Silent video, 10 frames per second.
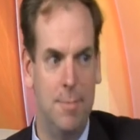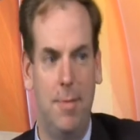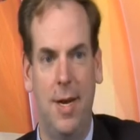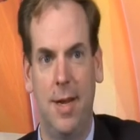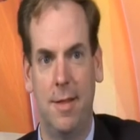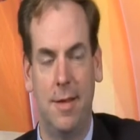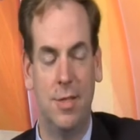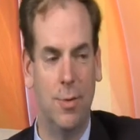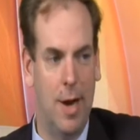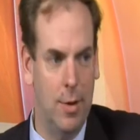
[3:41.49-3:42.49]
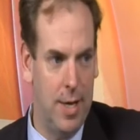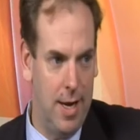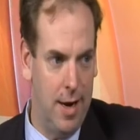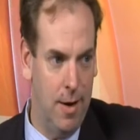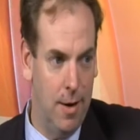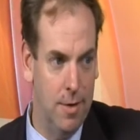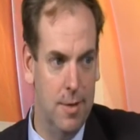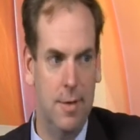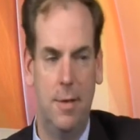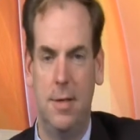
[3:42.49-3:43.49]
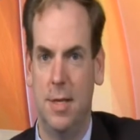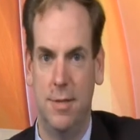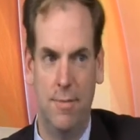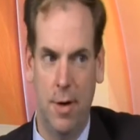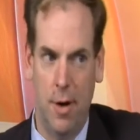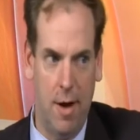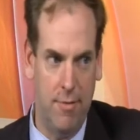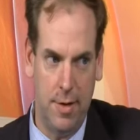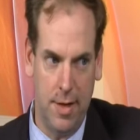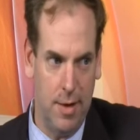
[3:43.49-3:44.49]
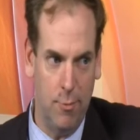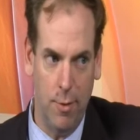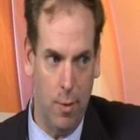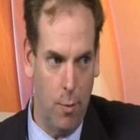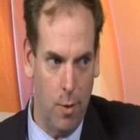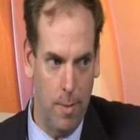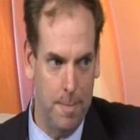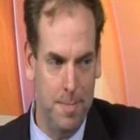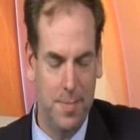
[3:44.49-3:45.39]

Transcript: meaning the surrounding air doesn't very often get real warm.